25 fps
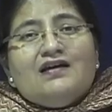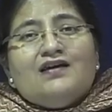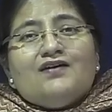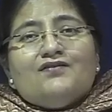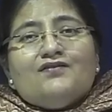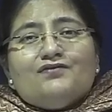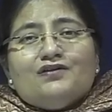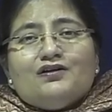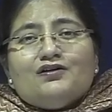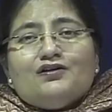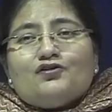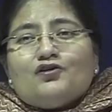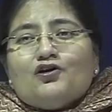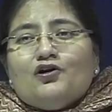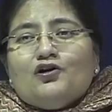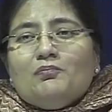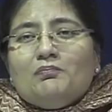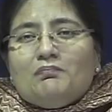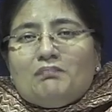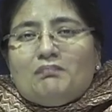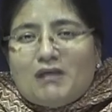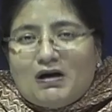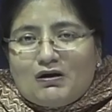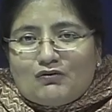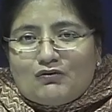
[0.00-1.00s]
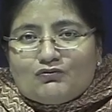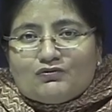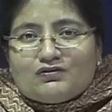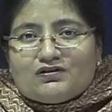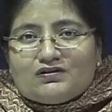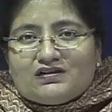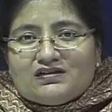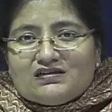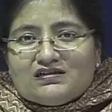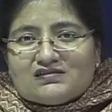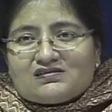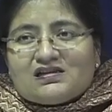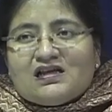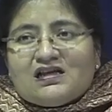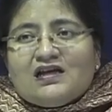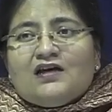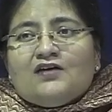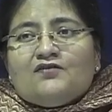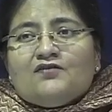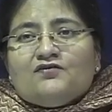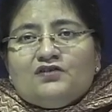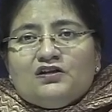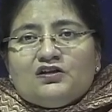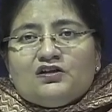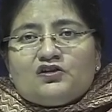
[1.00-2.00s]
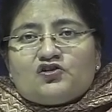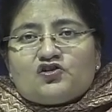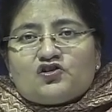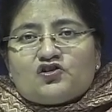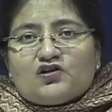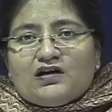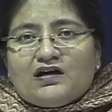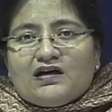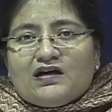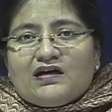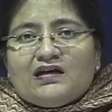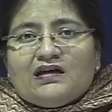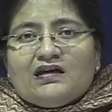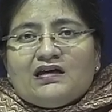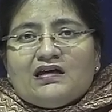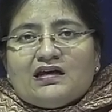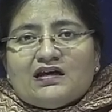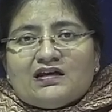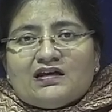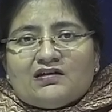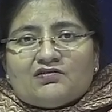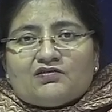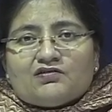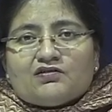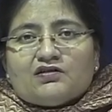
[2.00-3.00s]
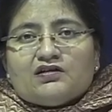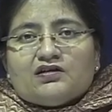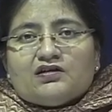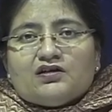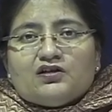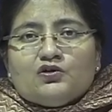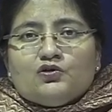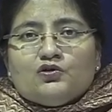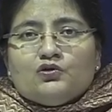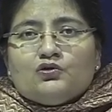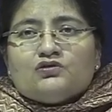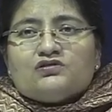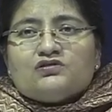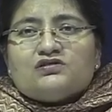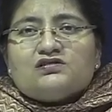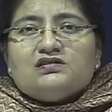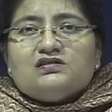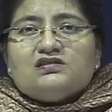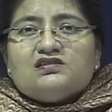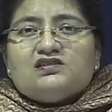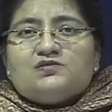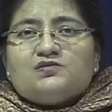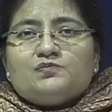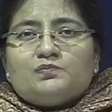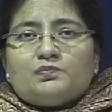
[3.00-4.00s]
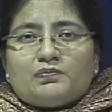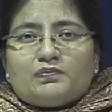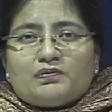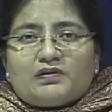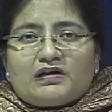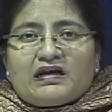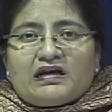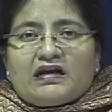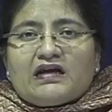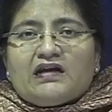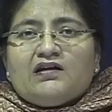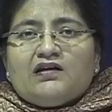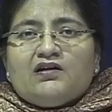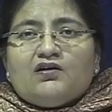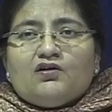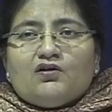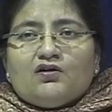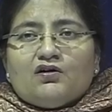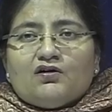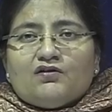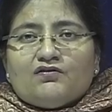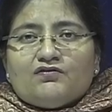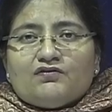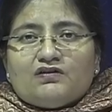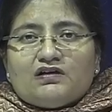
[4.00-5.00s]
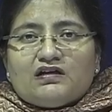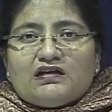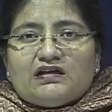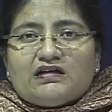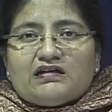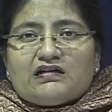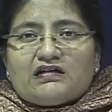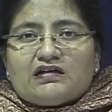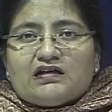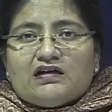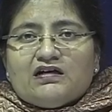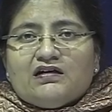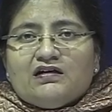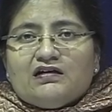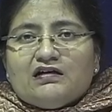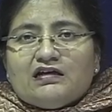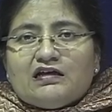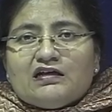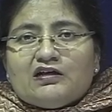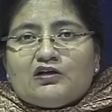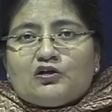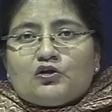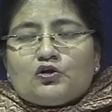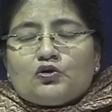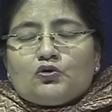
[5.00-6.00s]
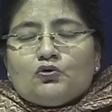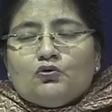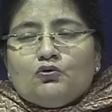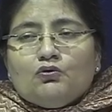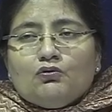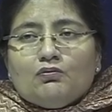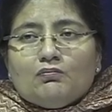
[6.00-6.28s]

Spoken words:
We draw boundaries. We try and reduce the spread of data into